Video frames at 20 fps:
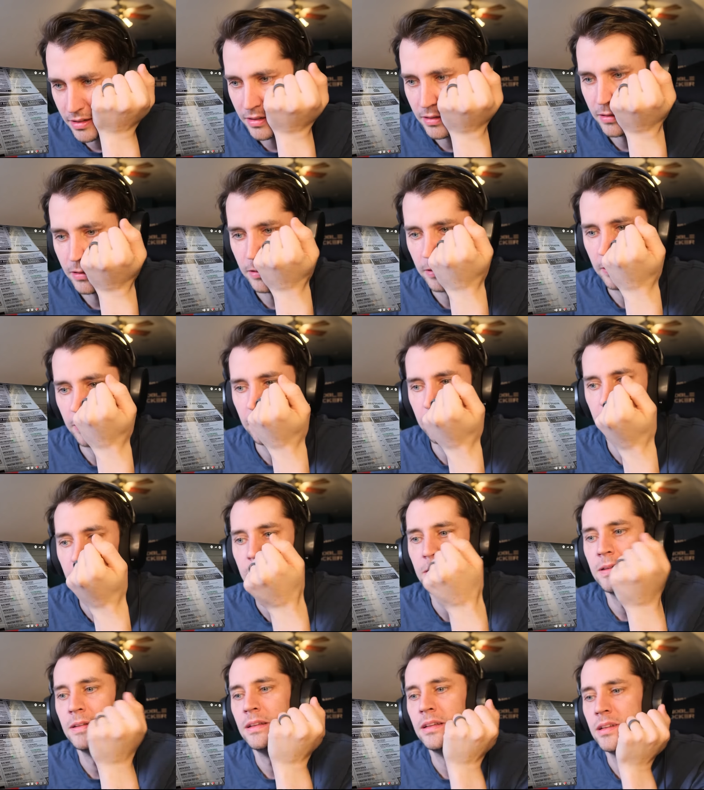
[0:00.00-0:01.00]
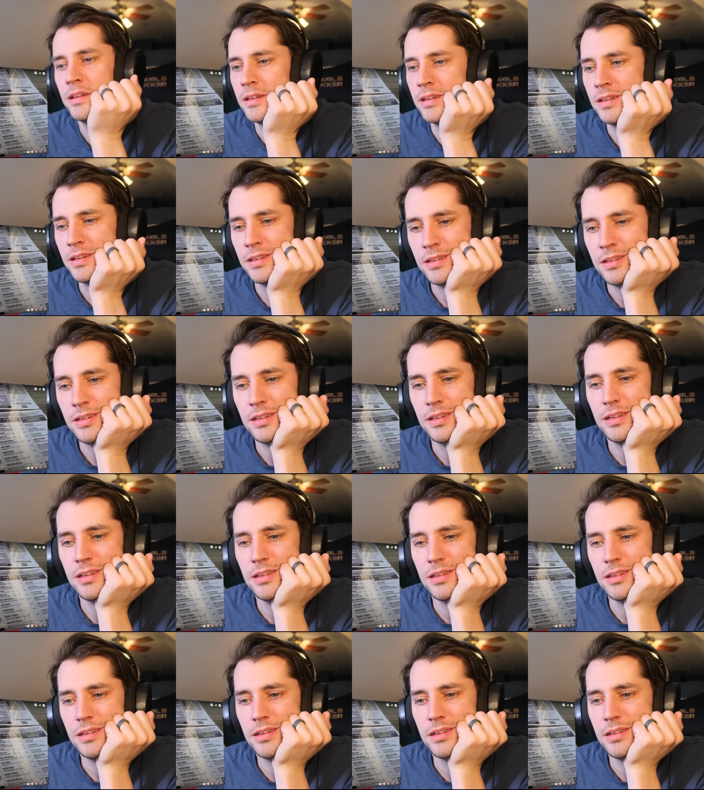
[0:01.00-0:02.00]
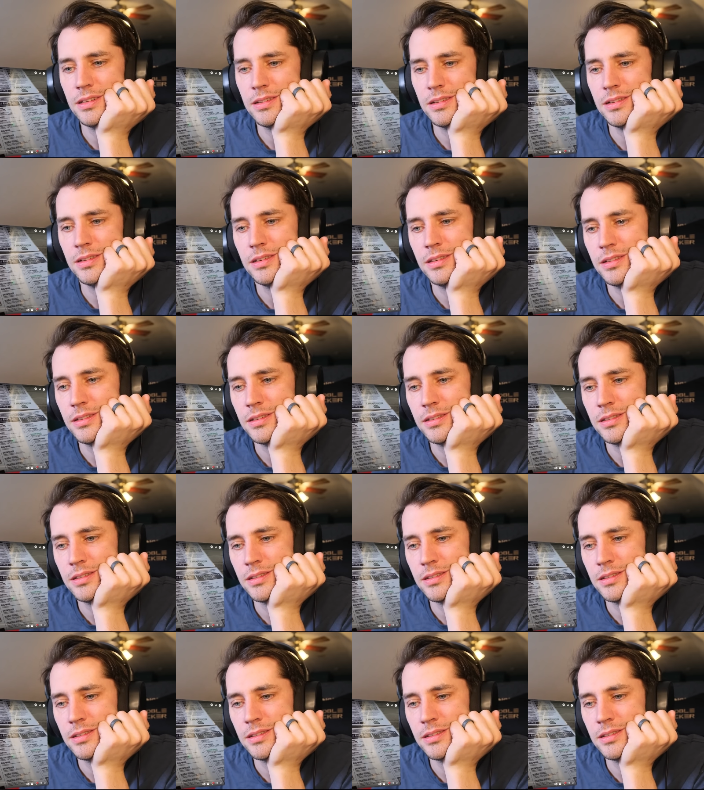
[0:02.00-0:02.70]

(no one is talking)